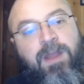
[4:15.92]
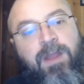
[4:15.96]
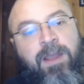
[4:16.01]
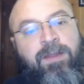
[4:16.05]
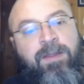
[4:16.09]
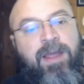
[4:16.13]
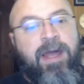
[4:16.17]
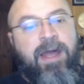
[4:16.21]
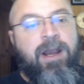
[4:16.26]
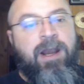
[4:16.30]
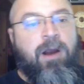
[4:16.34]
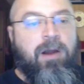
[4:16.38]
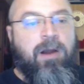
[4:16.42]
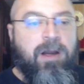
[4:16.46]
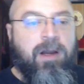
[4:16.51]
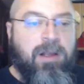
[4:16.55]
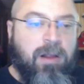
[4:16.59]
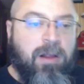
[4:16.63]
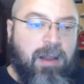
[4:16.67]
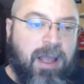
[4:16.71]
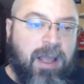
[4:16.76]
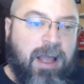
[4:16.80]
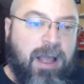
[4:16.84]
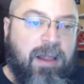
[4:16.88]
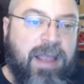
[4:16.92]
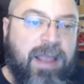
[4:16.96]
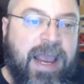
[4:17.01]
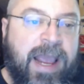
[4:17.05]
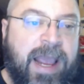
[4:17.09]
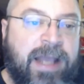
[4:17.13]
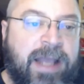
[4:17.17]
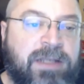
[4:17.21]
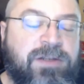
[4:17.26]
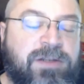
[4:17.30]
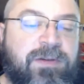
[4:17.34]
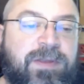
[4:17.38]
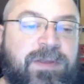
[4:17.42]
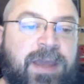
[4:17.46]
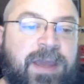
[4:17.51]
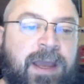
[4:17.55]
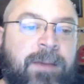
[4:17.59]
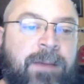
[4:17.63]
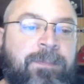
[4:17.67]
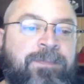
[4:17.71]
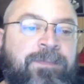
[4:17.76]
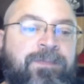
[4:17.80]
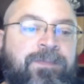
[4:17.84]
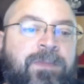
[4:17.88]
that article. I'll answer
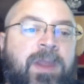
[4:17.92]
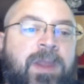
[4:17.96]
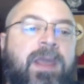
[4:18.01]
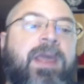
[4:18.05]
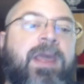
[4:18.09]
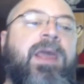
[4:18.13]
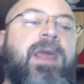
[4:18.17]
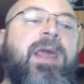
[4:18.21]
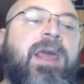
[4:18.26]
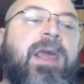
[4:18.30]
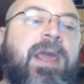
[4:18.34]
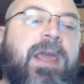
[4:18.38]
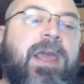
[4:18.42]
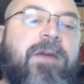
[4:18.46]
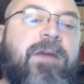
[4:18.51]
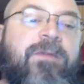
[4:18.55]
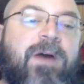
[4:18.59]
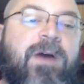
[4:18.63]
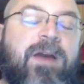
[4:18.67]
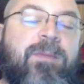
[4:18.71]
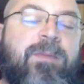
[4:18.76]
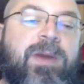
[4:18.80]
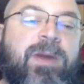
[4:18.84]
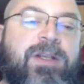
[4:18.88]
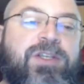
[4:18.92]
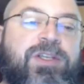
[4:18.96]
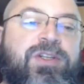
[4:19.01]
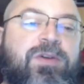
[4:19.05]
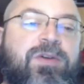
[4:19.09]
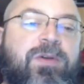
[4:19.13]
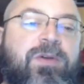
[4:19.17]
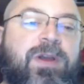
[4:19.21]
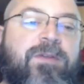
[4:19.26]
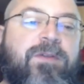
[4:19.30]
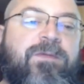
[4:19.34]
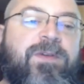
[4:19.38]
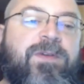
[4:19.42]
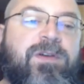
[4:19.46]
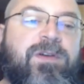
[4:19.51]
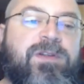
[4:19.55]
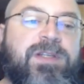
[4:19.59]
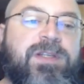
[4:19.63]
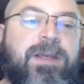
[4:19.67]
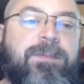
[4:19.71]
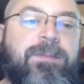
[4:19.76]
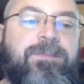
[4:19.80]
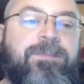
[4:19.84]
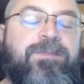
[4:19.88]
them if I've been too
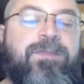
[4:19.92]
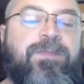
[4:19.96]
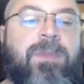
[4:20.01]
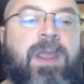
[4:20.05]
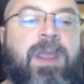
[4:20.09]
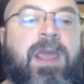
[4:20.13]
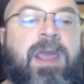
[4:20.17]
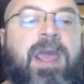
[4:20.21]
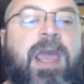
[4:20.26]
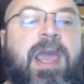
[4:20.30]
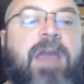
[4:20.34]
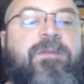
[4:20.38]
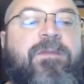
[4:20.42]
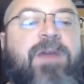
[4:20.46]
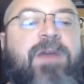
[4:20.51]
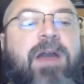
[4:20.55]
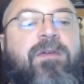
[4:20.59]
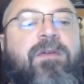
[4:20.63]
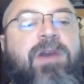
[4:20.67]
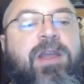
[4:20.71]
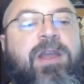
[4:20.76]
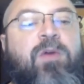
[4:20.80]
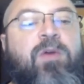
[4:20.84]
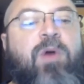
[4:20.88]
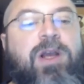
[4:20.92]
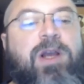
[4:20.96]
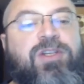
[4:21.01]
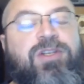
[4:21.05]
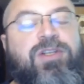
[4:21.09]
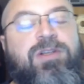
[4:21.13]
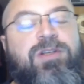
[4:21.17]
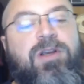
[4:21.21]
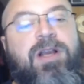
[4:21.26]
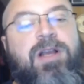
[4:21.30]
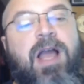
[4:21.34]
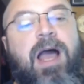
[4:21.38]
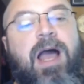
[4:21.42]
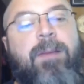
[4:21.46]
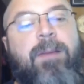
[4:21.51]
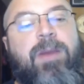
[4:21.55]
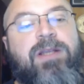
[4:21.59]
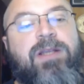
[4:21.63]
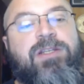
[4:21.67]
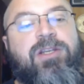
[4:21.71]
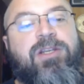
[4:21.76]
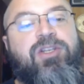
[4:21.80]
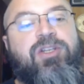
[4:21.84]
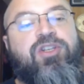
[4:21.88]
confusing. If you have any questions or
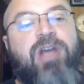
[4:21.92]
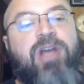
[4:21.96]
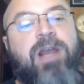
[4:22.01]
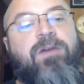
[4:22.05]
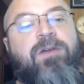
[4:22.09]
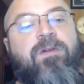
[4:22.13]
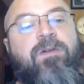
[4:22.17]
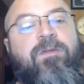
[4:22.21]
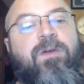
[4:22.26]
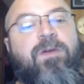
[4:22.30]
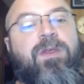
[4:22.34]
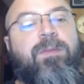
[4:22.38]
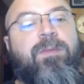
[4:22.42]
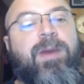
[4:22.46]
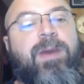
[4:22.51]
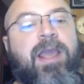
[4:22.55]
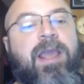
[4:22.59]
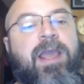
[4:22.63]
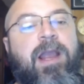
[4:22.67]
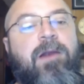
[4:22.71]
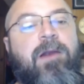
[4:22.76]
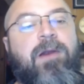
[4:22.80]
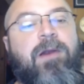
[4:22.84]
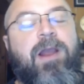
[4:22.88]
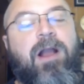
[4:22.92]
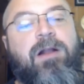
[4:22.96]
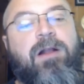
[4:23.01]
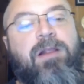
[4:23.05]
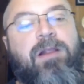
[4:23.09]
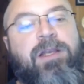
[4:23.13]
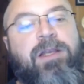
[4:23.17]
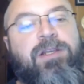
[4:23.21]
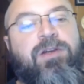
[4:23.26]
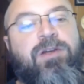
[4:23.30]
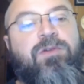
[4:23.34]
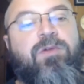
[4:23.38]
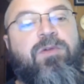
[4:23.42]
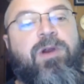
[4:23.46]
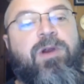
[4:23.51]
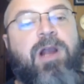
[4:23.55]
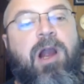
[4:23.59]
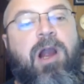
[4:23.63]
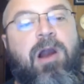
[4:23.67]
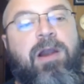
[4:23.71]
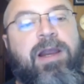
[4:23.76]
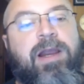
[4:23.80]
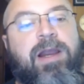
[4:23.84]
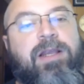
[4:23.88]
comments in general for the big hairy ugly dude
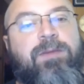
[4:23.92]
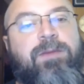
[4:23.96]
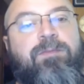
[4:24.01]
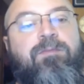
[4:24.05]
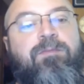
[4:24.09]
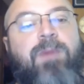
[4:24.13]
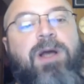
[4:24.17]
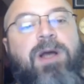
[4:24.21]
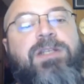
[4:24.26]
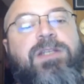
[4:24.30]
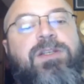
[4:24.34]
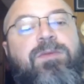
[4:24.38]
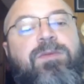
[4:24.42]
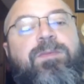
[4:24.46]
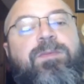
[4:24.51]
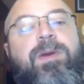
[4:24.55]
regarding muscle